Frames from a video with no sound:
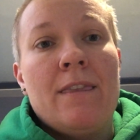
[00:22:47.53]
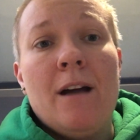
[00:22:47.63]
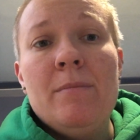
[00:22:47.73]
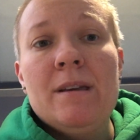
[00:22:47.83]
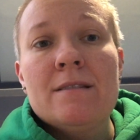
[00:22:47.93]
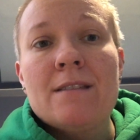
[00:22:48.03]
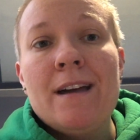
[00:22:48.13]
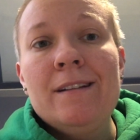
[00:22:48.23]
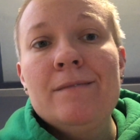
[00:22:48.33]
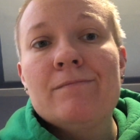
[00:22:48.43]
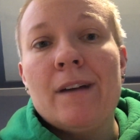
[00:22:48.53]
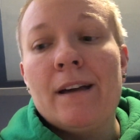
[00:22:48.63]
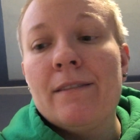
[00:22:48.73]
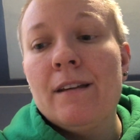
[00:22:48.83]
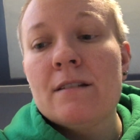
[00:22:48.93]
That being said,
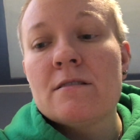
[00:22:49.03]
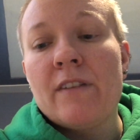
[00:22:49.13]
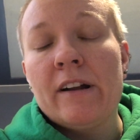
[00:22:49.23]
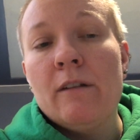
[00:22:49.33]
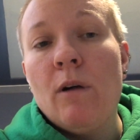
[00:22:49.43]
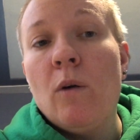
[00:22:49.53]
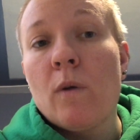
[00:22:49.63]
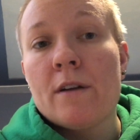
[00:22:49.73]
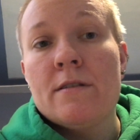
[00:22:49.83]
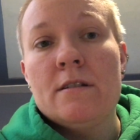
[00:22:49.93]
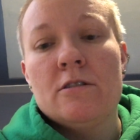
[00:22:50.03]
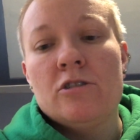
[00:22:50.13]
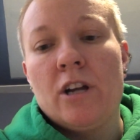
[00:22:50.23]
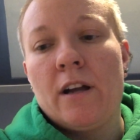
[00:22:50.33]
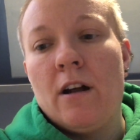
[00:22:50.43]
I think it's very well worth it to
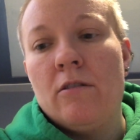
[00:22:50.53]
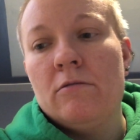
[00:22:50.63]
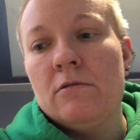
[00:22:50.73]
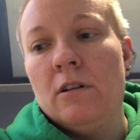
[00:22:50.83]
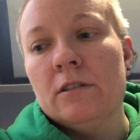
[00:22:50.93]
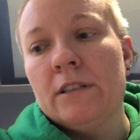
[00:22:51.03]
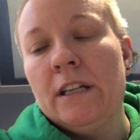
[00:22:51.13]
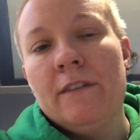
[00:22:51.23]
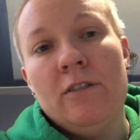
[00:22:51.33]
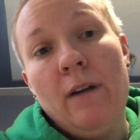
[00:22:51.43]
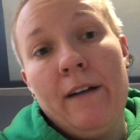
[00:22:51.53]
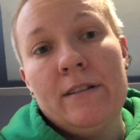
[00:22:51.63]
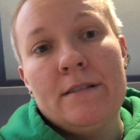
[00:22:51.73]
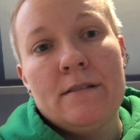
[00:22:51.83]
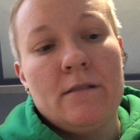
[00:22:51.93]
check out Aldi if you
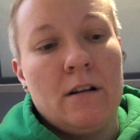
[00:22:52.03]
haven't.